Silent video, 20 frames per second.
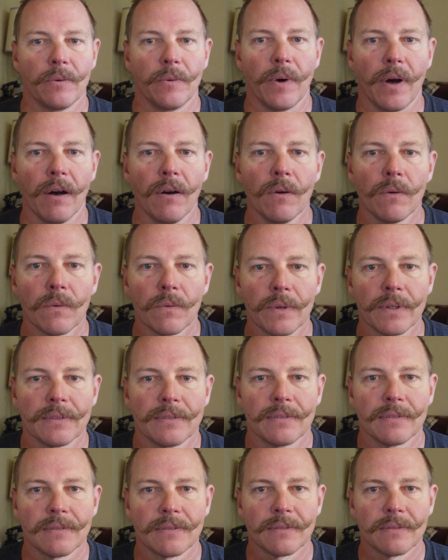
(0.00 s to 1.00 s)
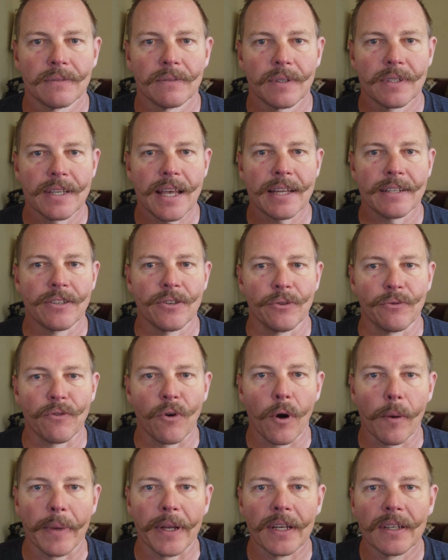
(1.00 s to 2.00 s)
Well, what does that do
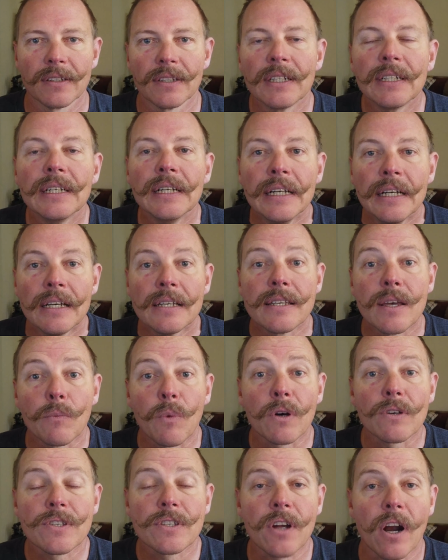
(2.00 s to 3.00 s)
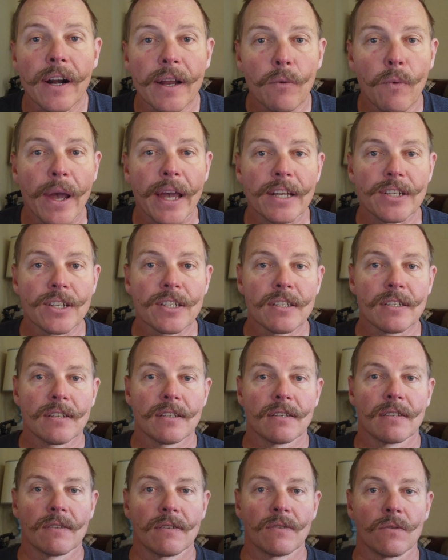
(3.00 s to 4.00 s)
for me? He said, well, starting
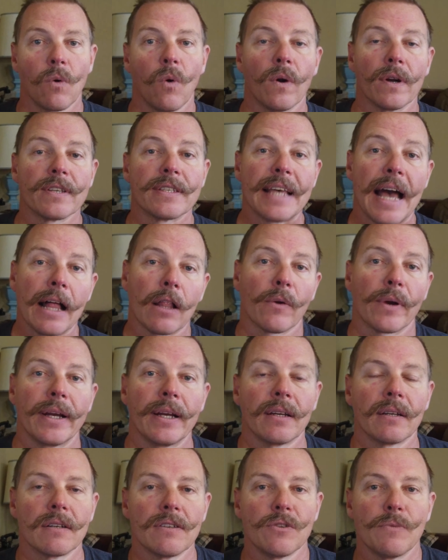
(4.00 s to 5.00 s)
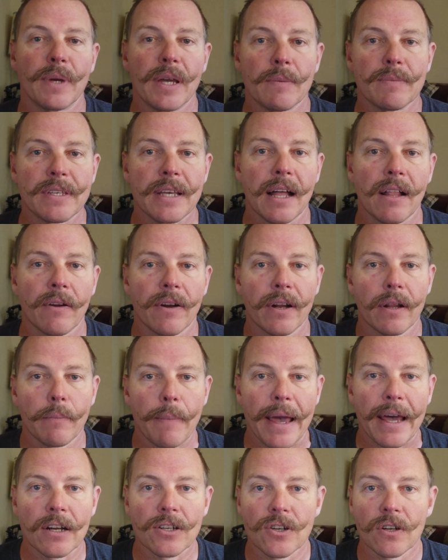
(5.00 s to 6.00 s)
wages or salary, because you become salaried at
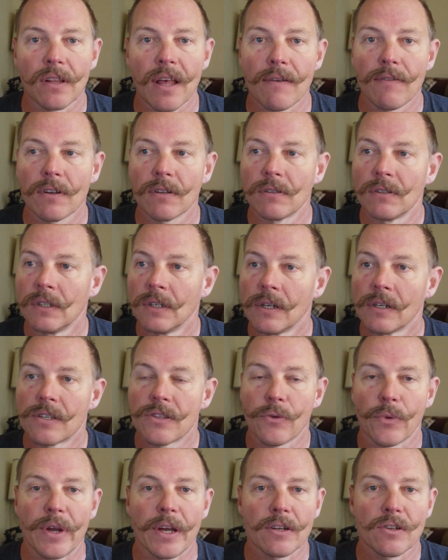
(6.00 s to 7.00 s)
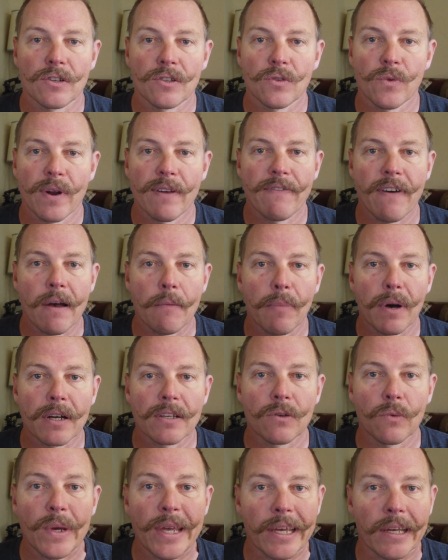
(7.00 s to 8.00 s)
manager level, is
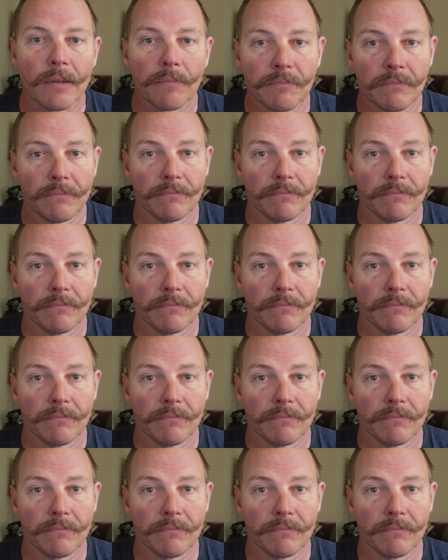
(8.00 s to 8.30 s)
$325 a week.